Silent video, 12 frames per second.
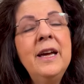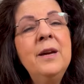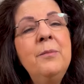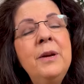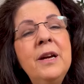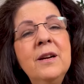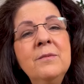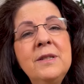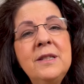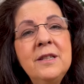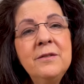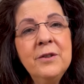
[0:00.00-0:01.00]
it becomes
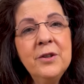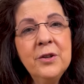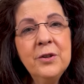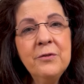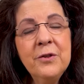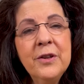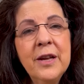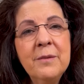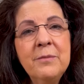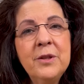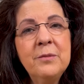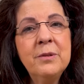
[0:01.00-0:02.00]
difficult for
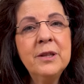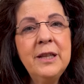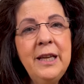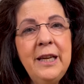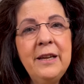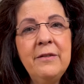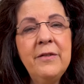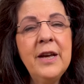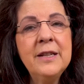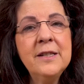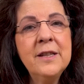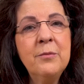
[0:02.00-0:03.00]
them to believe
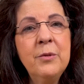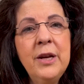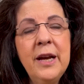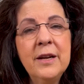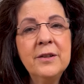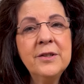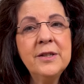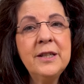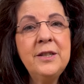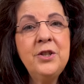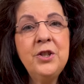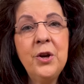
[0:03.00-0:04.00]
that someone else
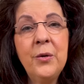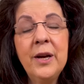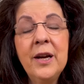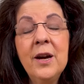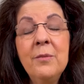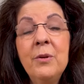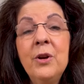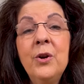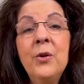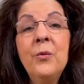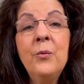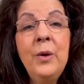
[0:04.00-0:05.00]
is showing up
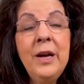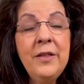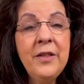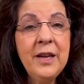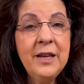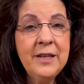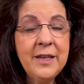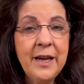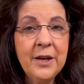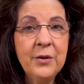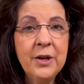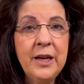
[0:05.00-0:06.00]
with
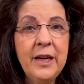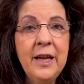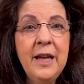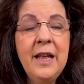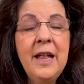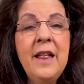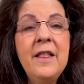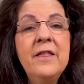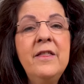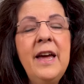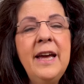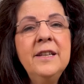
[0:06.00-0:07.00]
integrity.
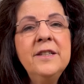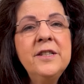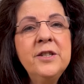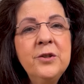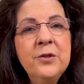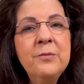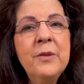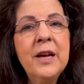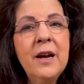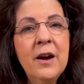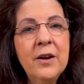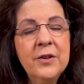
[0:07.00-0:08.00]
They assume
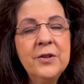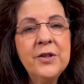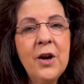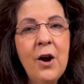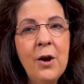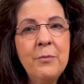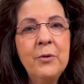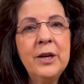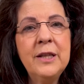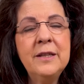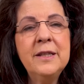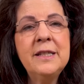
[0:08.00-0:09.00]
that others
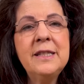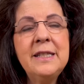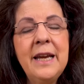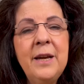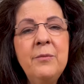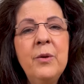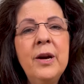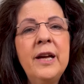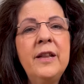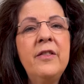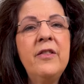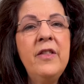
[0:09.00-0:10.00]
operate the same
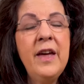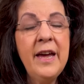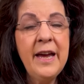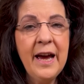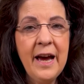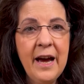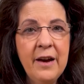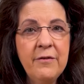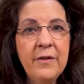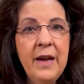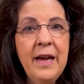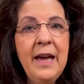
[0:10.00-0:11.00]
way they
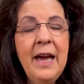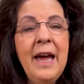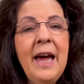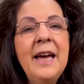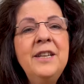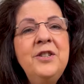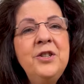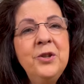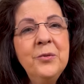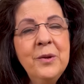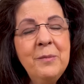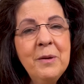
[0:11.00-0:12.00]
have. And do
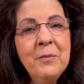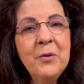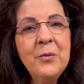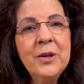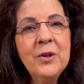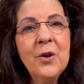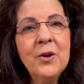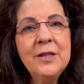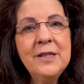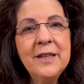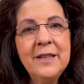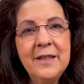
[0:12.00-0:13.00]
you remember when Lauren
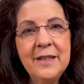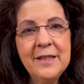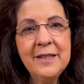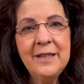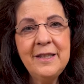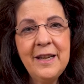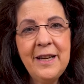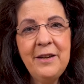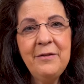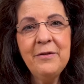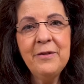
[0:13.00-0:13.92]
said this to Dave?